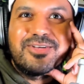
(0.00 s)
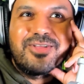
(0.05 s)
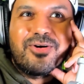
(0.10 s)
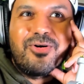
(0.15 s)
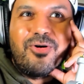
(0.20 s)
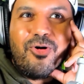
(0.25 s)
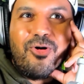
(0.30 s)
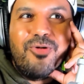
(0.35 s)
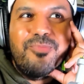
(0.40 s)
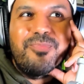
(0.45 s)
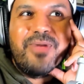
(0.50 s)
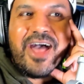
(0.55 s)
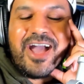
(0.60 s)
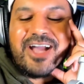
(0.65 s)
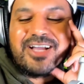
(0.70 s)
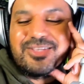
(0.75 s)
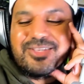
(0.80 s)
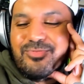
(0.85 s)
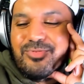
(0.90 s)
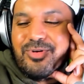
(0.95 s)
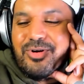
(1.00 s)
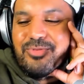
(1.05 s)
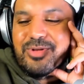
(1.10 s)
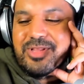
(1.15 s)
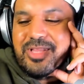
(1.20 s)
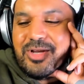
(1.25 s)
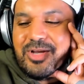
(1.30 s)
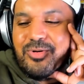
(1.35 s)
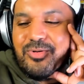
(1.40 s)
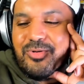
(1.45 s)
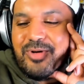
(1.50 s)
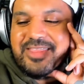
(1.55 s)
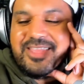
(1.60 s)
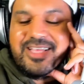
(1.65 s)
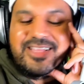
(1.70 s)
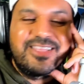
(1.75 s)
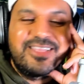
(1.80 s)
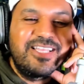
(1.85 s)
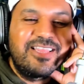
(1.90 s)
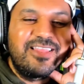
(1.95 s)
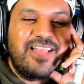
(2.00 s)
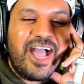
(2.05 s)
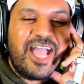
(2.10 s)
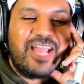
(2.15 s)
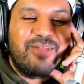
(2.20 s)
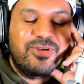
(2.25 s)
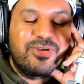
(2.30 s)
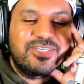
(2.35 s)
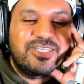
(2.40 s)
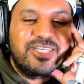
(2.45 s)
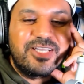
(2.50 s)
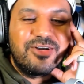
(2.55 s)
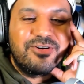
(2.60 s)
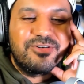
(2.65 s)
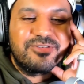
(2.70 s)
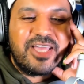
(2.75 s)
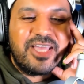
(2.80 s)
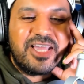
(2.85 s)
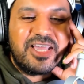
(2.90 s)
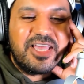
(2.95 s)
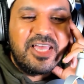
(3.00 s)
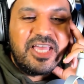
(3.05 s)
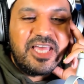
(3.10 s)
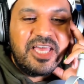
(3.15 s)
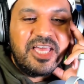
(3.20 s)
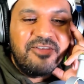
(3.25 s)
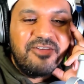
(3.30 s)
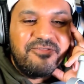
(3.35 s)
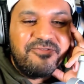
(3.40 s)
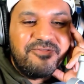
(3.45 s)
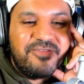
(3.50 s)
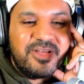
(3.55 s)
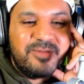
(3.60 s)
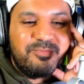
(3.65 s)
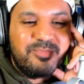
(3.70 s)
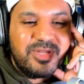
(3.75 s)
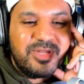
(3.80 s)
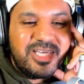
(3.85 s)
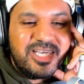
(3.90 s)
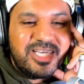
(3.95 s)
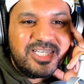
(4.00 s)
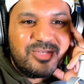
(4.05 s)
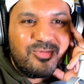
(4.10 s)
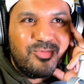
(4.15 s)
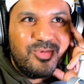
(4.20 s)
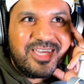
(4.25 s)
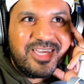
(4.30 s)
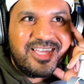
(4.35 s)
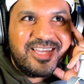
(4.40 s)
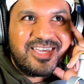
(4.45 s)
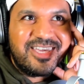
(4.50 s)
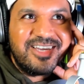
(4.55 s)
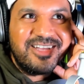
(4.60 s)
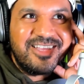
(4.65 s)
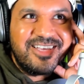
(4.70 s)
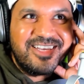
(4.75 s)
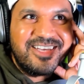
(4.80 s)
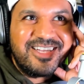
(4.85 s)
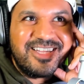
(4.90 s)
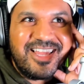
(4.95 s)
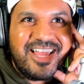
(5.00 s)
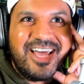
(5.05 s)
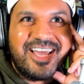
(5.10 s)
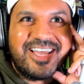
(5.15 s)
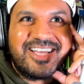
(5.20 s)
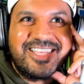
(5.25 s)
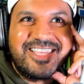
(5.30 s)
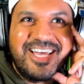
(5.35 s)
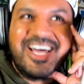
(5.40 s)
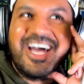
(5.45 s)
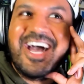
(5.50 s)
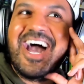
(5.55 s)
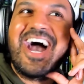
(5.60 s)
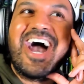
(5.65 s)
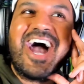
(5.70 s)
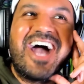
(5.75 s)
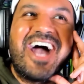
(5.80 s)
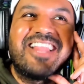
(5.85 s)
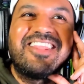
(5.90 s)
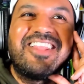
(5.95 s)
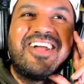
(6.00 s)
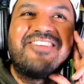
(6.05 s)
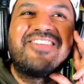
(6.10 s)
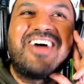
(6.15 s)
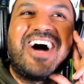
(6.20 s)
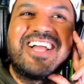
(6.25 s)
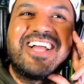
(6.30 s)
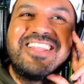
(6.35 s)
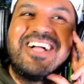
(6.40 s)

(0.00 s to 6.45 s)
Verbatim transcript: the callbacks were really cool. And then the line where she goes like, "If it bleeds, we can kill it." Like, I love